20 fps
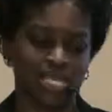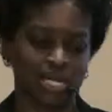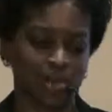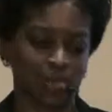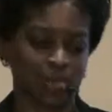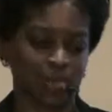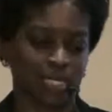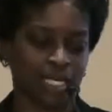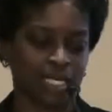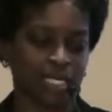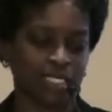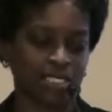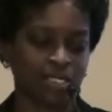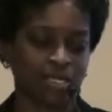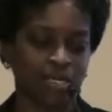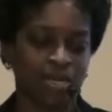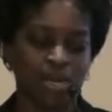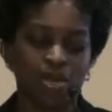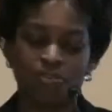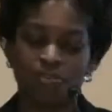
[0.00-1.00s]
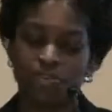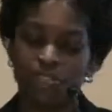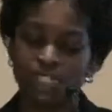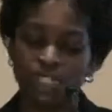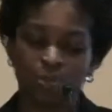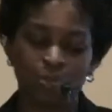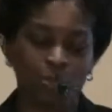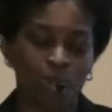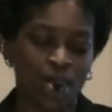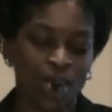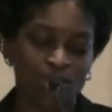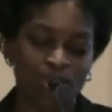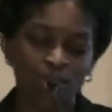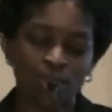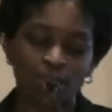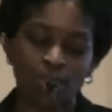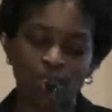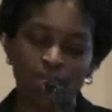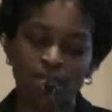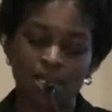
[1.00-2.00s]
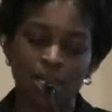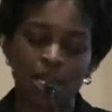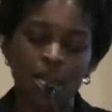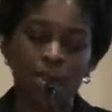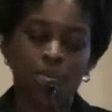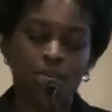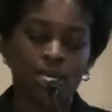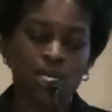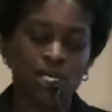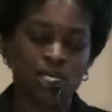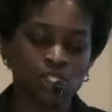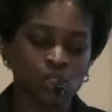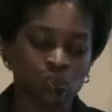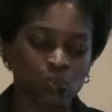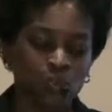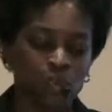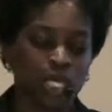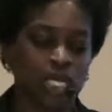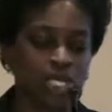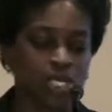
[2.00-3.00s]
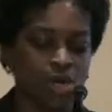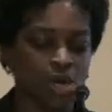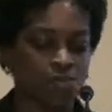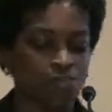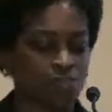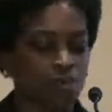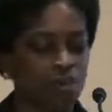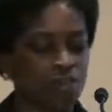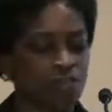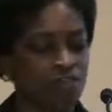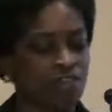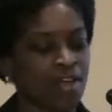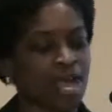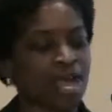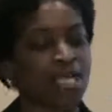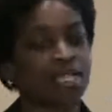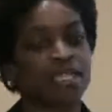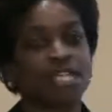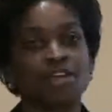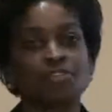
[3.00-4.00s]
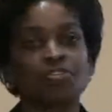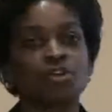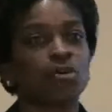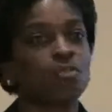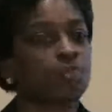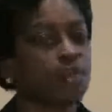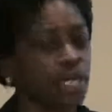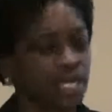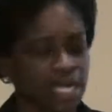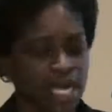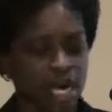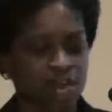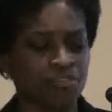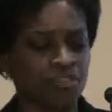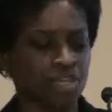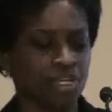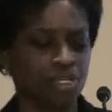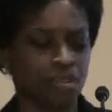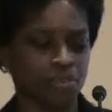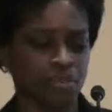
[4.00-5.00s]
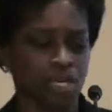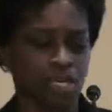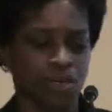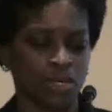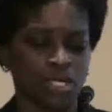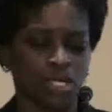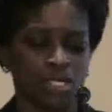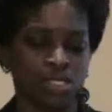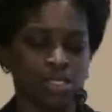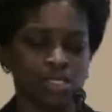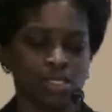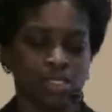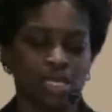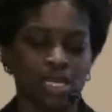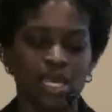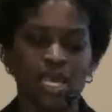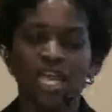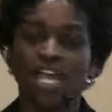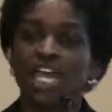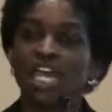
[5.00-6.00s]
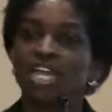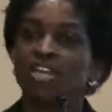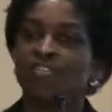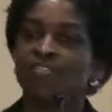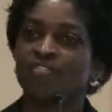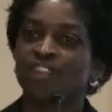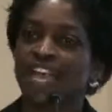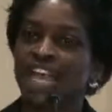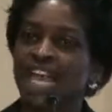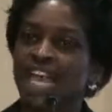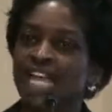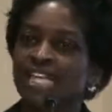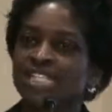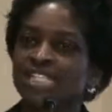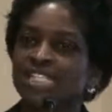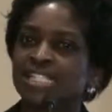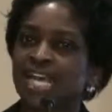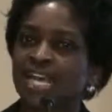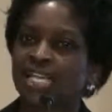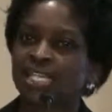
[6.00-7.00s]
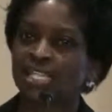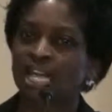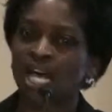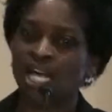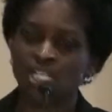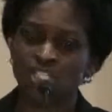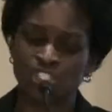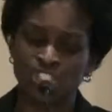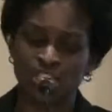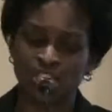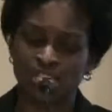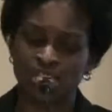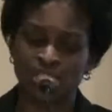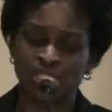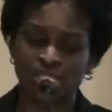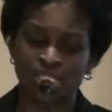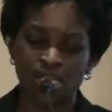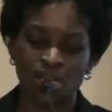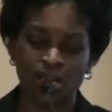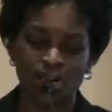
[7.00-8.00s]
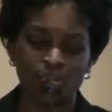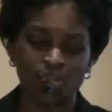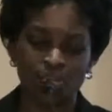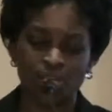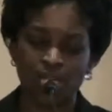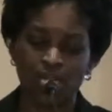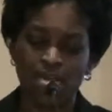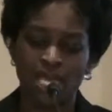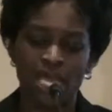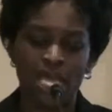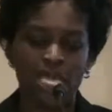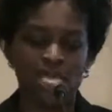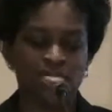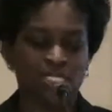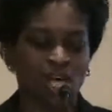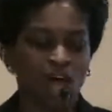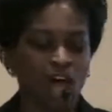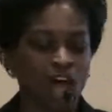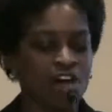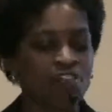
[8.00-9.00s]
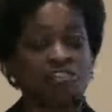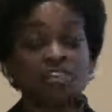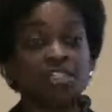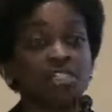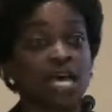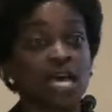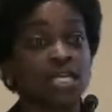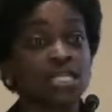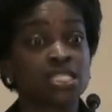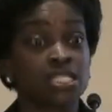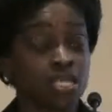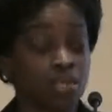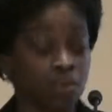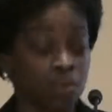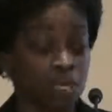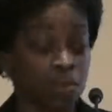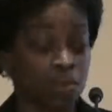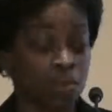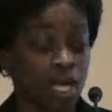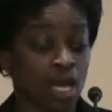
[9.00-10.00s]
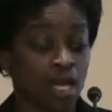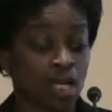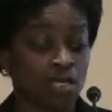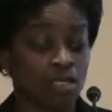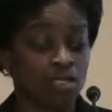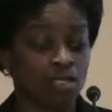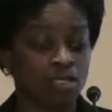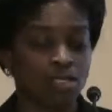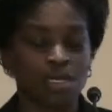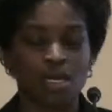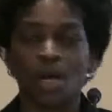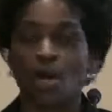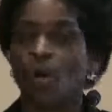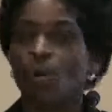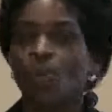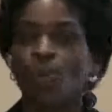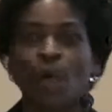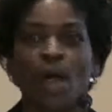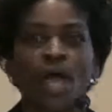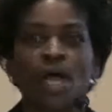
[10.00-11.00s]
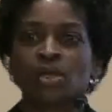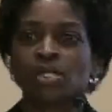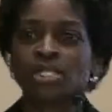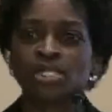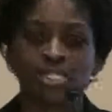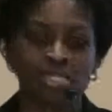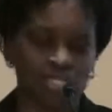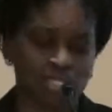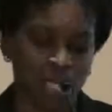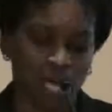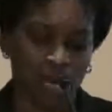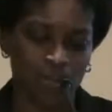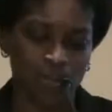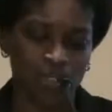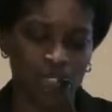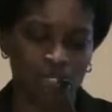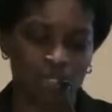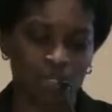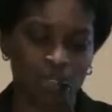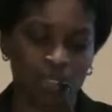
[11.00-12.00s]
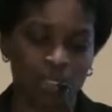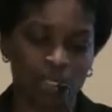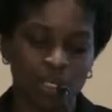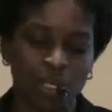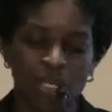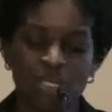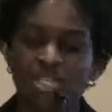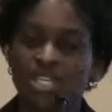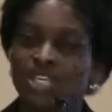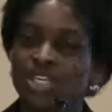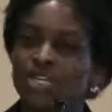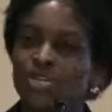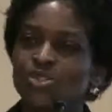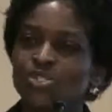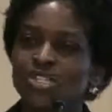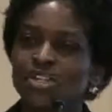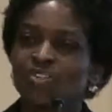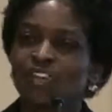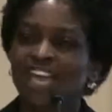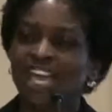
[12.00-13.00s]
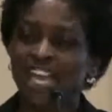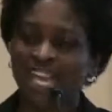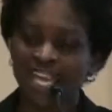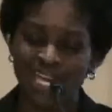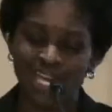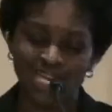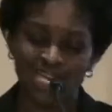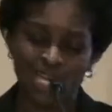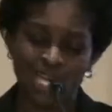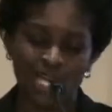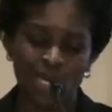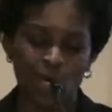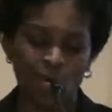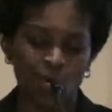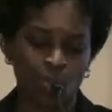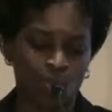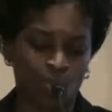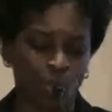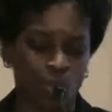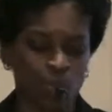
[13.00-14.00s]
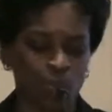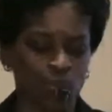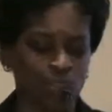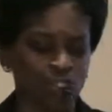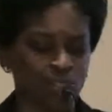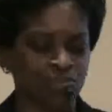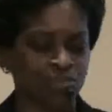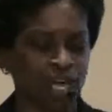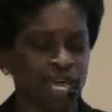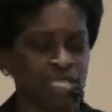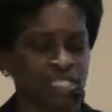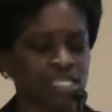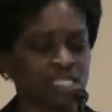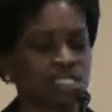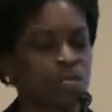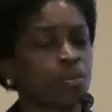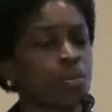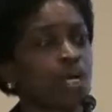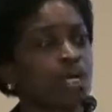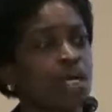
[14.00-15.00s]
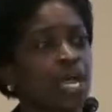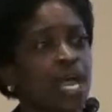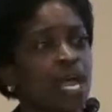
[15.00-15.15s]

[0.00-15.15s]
template for this project because we know for a fact that for many African Americans, advanced technology itself is often not a stumbling block. Wireless adoption, the use of handheld mobile devices among